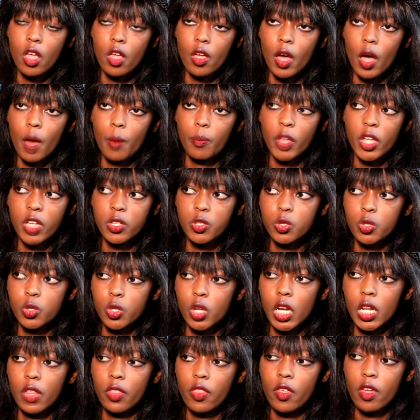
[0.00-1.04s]
That's
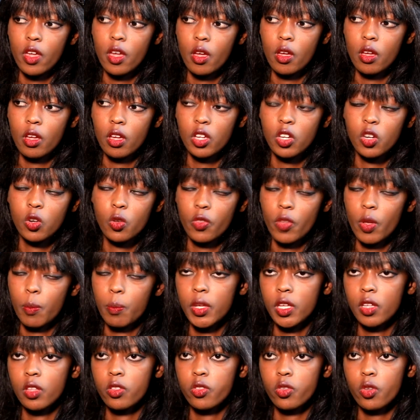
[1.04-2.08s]
usually
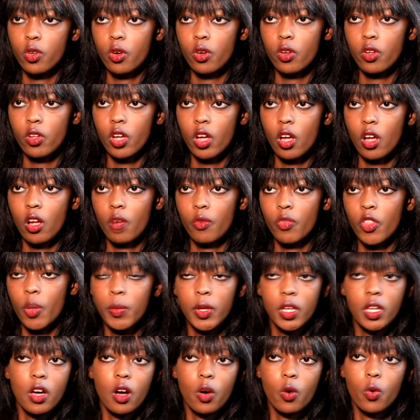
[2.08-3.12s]
the
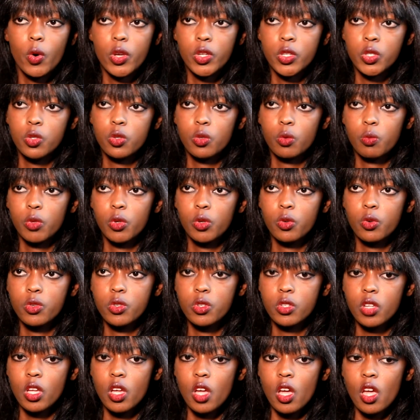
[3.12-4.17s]
bigger question,
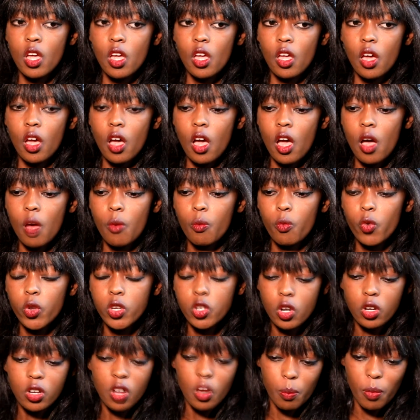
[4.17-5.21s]
because We
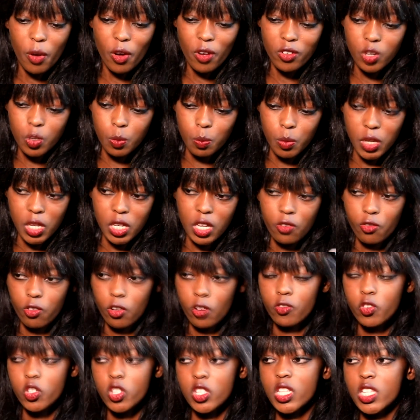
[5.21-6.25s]
talk about being
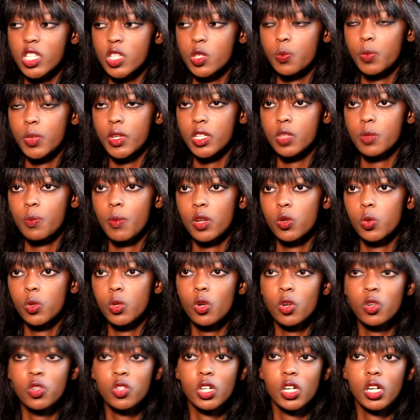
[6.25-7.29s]
involved in the space, but we
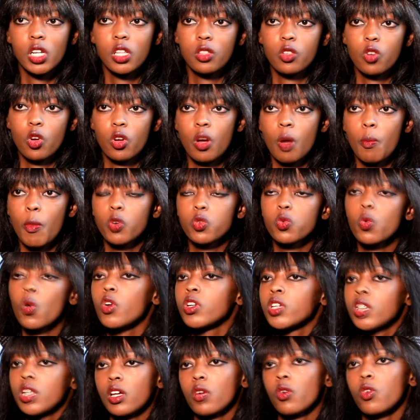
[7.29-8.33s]
don't really talk about
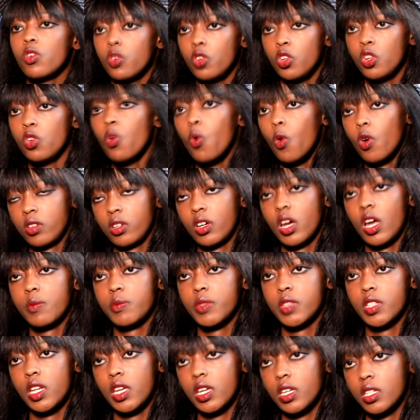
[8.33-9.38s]
what
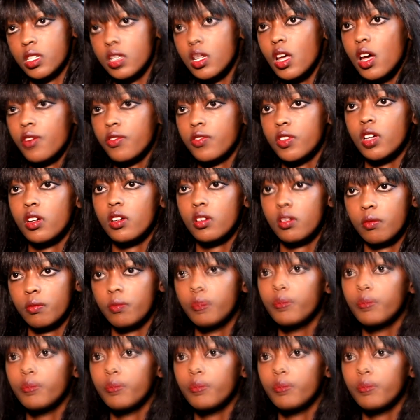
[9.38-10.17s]
comes next after.